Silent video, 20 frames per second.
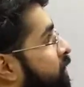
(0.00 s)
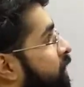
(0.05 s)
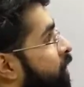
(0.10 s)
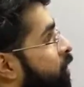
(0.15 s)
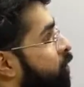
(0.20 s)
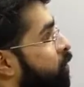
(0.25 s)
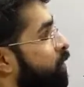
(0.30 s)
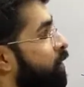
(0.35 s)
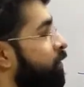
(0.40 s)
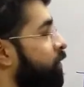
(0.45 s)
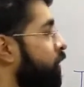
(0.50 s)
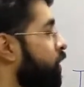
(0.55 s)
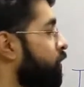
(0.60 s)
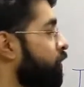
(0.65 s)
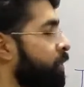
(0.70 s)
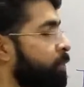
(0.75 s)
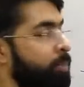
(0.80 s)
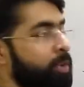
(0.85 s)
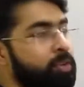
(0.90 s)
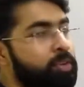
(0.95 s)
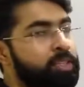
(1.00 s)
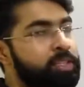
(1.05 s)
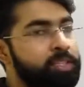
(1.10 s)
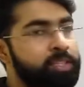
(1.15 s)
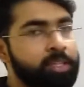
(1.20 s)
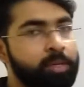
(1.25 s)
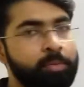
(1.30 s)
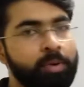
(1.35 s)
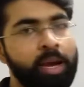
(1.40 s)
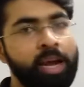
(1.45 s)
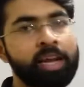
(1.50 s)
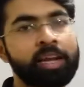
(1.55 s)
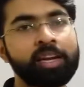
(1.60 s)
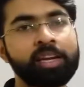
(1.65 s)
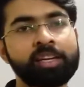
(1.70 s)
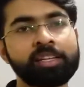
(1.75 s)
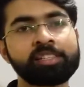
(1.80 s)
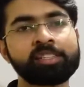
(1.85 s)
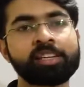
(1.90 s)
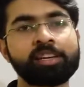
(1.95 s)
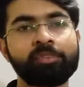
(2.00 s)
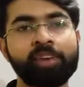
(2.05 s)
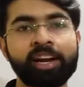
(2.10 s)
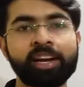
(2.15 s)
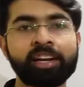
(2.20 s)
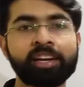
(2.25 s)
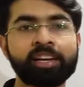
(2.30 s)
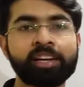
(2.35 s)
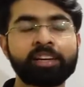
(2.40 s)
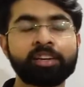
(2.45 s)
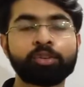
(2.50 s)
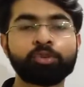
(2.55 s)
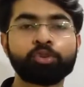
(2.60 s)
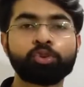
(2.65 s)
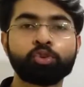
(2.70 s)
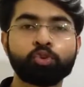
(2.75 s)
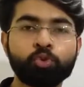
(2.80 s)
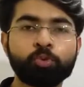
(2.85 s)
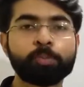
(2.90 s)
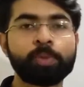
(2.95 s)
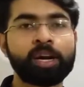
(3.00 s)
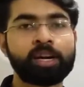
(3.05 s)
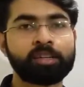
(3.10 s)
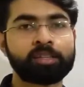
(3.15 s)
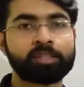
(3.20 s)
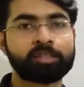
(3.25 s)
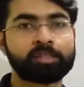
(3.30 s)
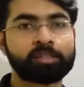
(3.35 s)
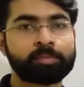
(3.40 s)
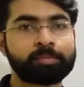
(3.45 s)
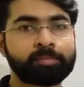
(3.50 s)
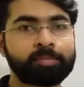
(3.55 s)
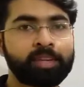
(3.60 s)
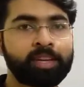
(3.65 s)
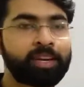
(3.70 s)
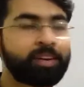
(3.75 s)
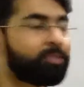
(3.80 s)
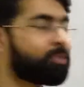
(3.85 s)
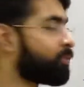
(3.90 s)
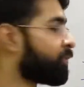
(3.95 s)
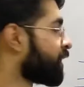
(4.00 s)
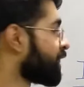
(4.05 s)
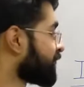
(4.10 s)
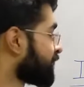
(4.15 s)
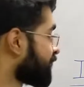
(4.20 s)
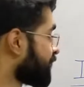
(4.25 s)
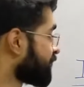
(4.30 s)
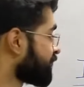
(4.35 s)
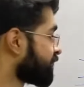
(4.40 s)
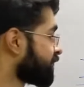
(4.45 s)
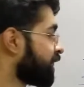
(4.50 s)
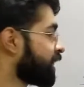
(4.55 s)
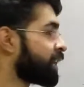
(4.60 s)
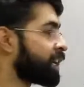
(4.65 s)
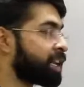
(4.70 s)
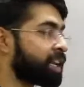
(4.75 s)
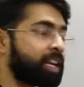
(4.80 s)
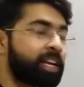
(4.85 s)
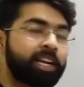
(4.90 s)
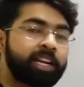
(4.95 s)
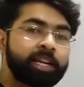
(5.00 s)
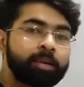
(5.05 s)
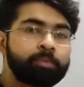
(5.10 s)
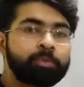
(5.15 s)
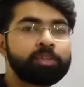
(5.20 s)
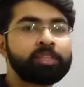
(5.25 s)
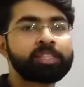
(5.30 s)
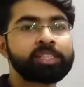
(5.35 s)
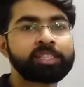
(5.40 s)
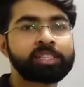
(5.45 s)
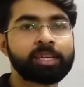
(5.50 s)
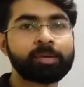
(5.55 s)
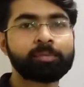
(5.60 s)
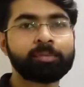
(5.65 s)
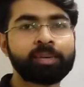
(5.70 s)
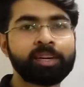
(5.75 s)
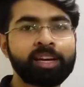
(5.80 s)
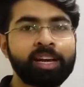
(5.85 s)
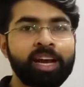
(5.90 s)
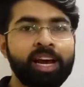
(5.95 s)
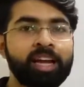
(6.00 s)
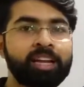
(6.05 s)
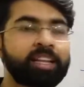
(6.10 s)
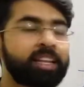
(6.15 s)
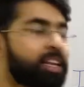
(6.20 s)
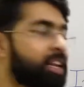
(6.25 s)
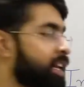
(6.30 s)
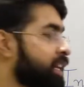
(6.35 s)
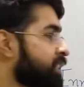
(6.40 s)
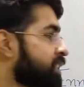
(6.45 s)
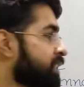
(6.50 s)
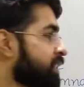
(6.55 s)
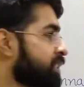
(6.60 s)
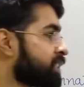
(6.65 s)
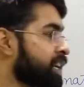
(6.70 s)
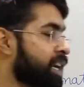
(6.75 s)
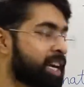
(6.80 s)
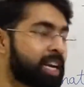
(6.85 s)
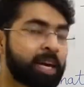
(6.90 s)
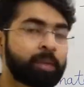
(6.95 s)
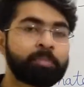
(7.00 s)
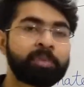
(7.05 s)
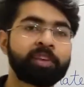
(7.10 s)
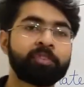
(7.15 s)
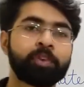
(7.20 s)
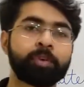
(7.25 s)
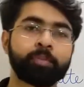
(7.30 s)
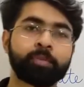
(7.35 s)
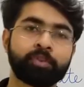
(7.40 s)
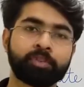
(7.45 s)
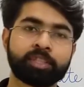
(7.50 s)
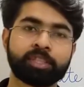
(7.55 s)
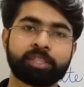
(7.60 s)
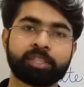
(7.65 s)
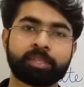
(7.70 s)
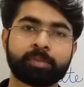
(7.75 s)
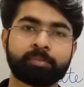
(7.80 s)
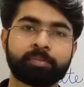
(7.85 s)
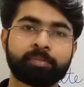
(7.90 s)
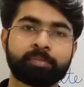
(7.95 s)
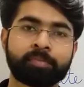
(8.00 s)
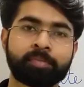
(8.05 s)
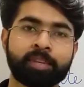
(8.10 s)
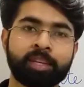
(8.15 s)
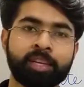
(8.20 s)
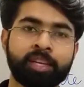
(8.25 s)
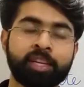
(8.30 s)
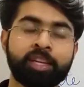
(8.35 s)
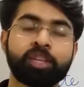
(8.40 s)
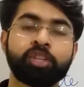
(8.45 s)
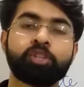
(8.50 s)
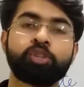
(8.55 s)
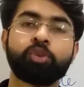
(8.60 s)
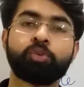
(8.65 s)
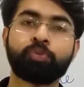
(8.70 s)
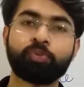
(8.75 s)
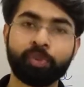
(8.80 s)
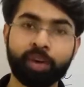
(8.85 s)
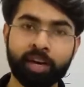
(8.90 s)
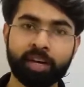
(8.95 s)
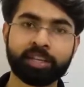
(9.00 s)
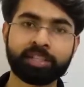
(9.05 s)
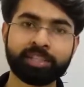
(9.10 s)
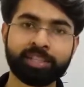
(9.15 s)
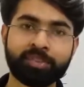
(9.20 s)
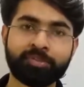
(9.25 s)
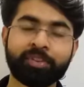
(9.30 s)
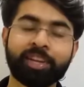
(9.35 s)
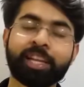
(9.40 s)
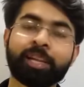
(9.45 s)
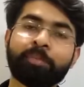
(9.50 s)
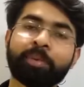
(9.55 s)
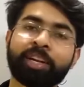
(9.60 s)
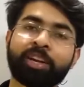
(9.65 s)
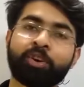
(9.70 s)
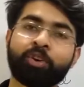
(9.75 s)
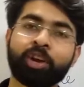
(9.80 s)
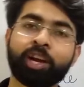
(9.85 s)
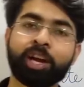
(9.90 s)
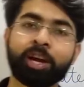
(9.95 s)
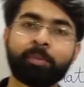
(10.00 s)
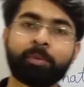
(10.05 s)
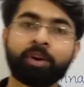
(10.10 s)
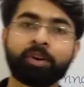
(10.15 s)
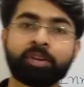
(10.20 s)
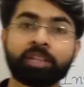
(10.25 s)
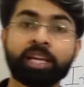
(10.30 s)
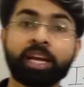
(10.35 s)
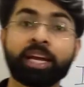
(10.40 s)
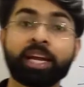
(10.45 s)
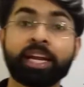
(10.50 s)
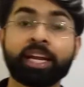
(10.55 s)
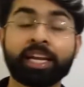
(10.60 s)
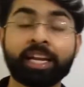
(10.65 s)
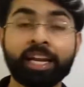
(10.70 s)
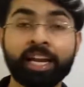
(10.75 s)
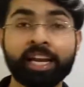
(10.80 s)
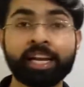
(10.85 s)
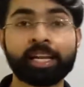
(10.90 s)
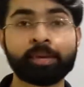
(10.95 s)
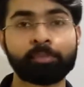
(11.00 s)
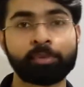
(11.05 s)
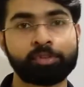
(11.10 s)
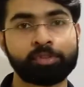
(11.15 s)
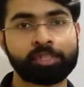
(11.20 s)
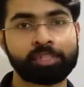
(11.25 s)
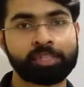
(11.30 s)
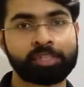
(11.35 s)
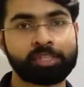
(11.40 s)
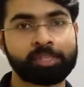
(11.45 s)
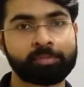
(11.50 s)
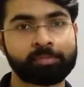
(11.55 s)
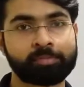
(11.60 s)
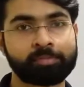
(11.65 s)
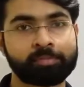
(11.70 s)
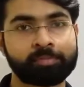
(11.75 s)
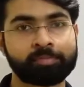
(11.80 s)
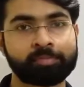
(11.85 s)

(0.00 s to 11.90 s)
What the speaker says: The overview of immune system, and it is divided into two parts. First is the innate immune system and the next is adaptive immune system. So first we'll be talking about the innate immune system.